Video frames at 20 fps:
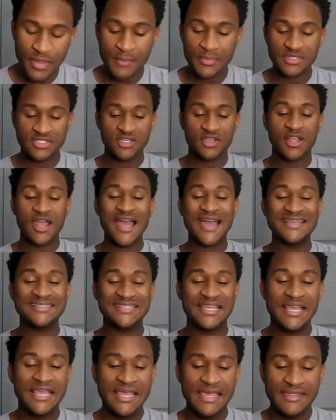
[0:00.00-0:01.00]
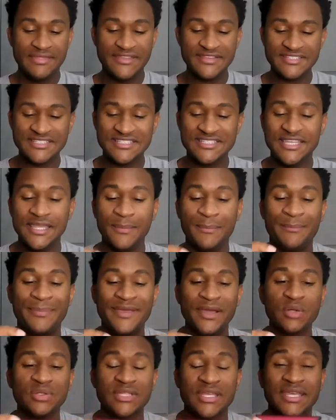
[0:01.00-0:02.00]
But, y'all guys, this is the
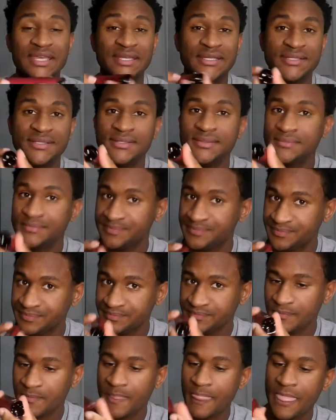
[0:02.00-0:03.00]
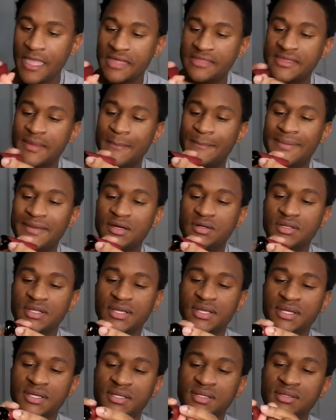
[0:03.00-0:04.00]
built-in,
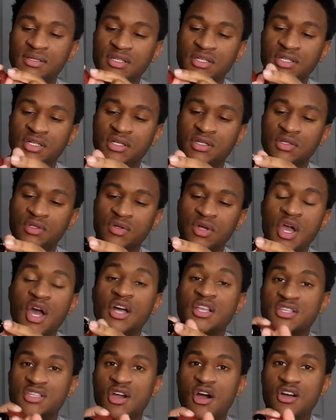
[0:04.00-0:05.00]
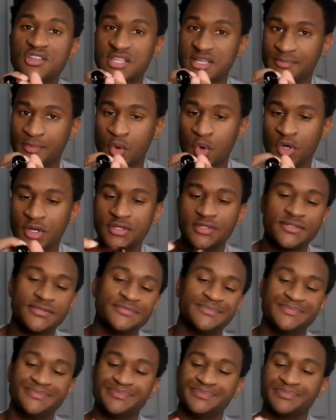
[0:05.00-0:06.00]
you know, charging port.
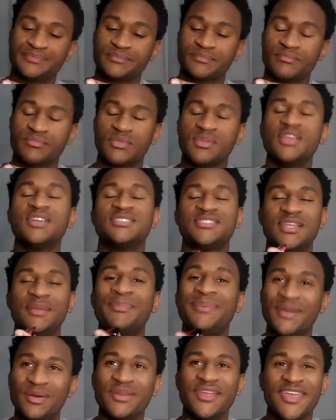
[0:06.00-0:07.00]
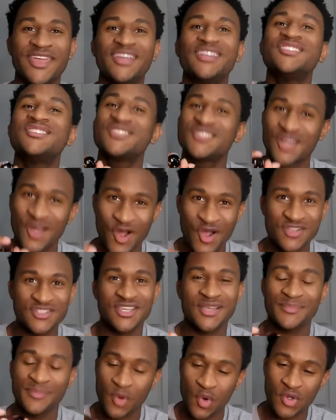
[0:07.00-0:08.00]
Yes, the built-in
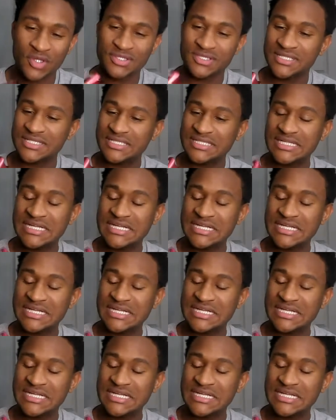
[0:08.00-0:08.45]
charging port.